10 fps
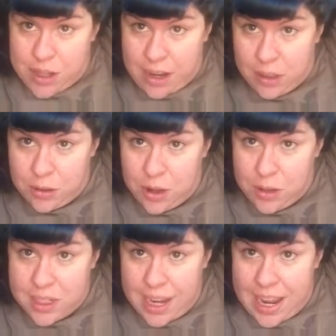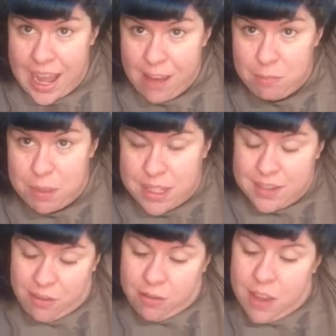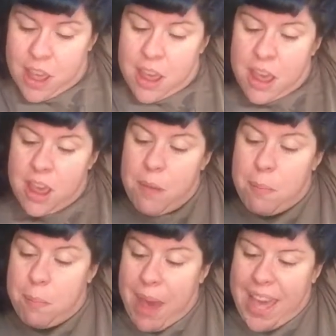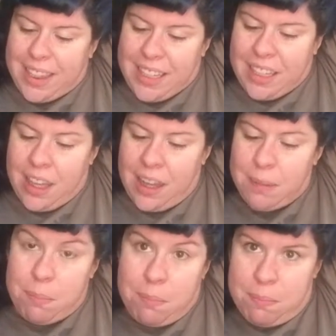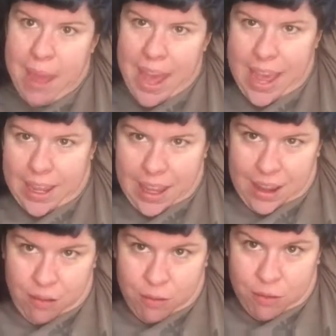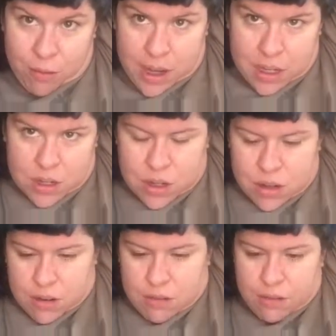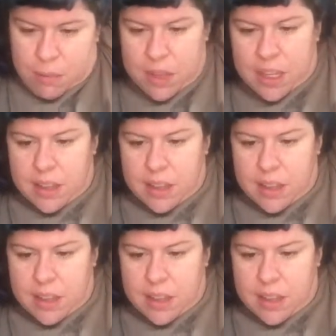Now you'll notice I have bits of badly cut bang and fringe from that